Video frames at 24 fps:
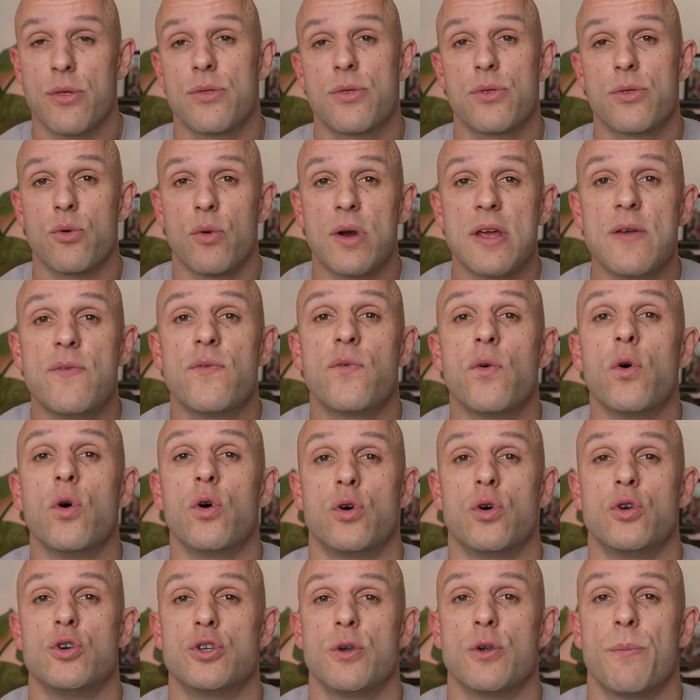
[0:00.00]

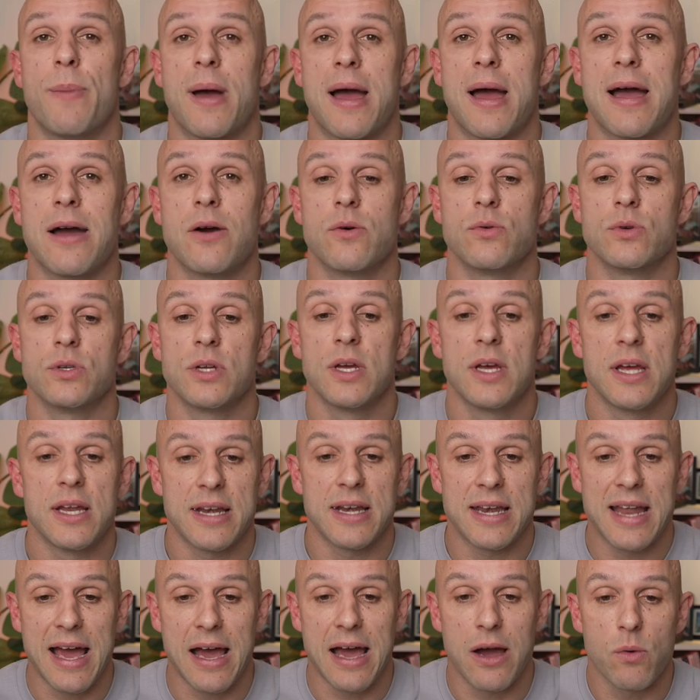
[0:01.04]
£400.
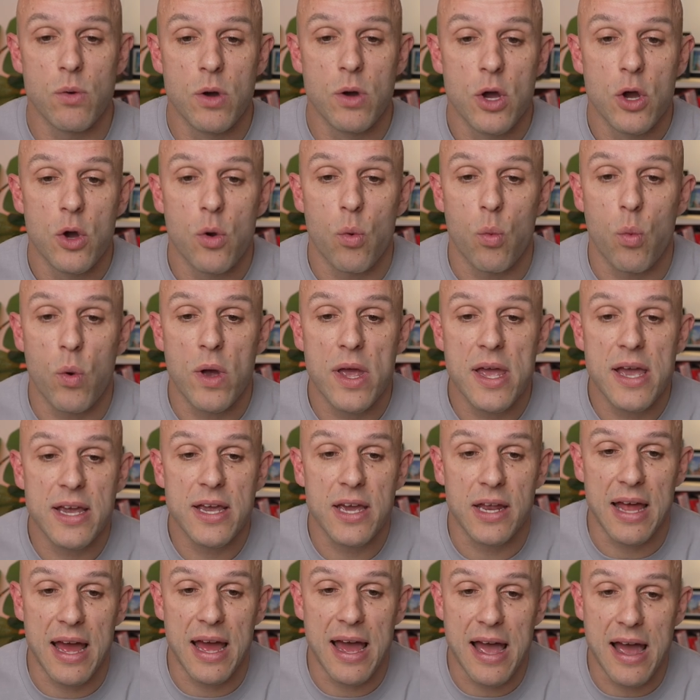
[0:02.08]
Now we're
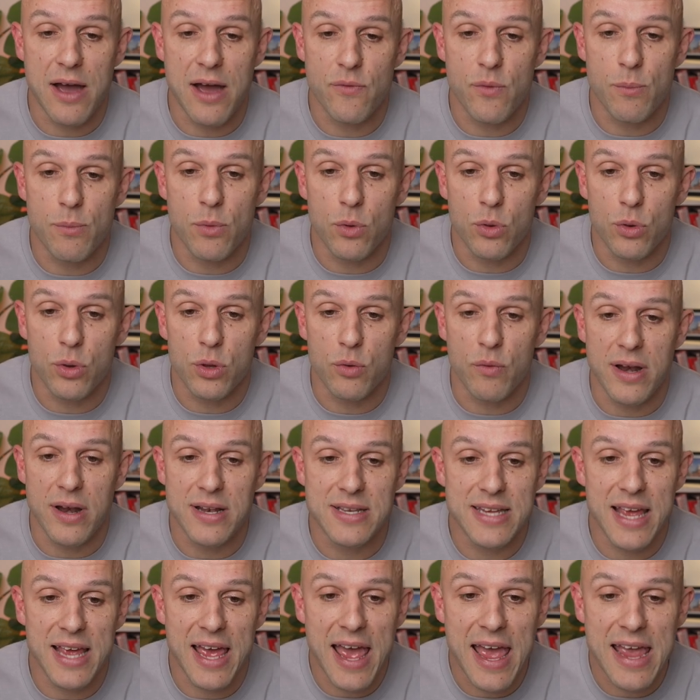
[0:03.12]
going to have monthly
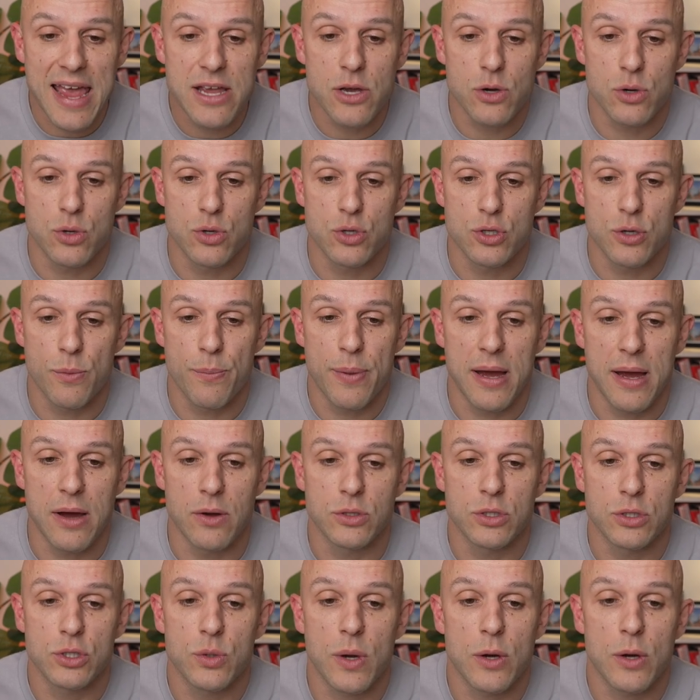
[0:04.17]
rent at
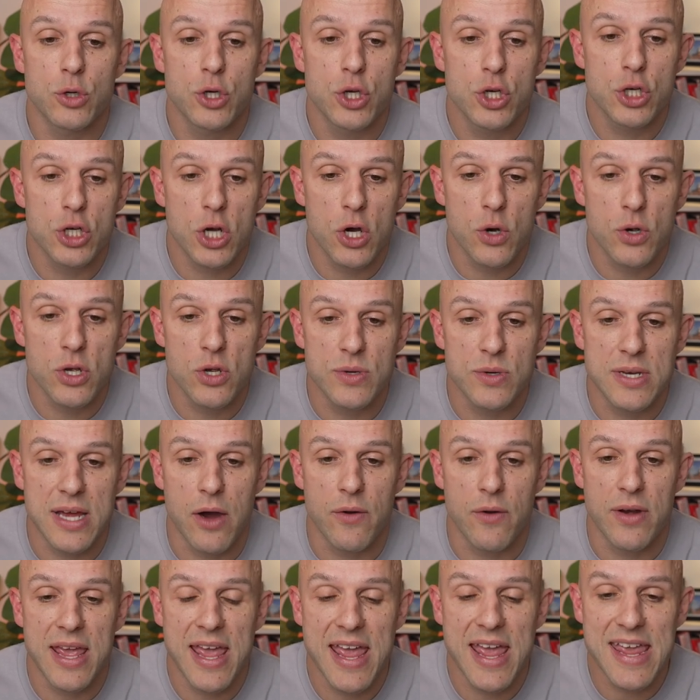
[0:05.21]
£800. So I'll show you
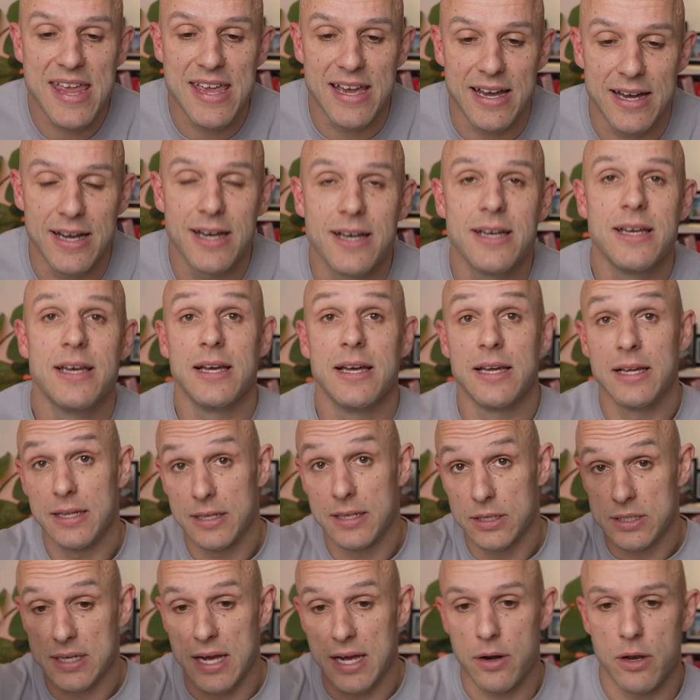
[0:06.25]
down here,
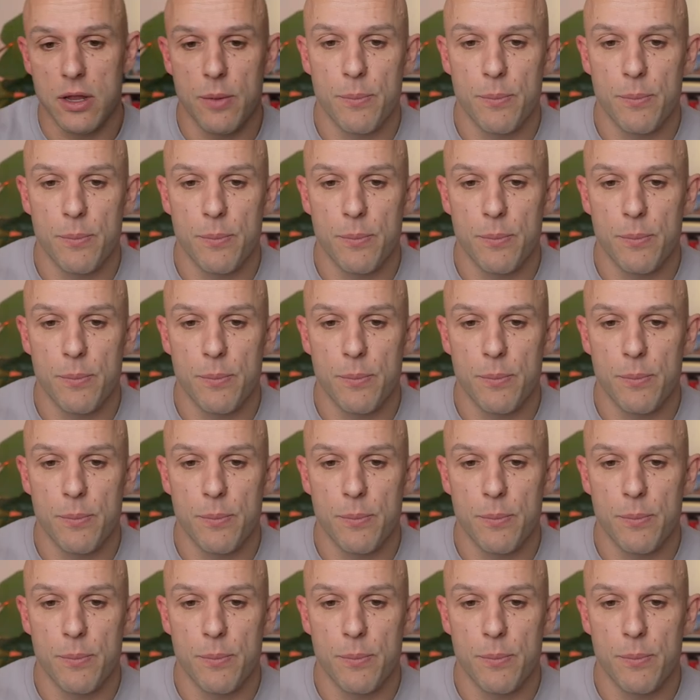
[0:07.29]
down at the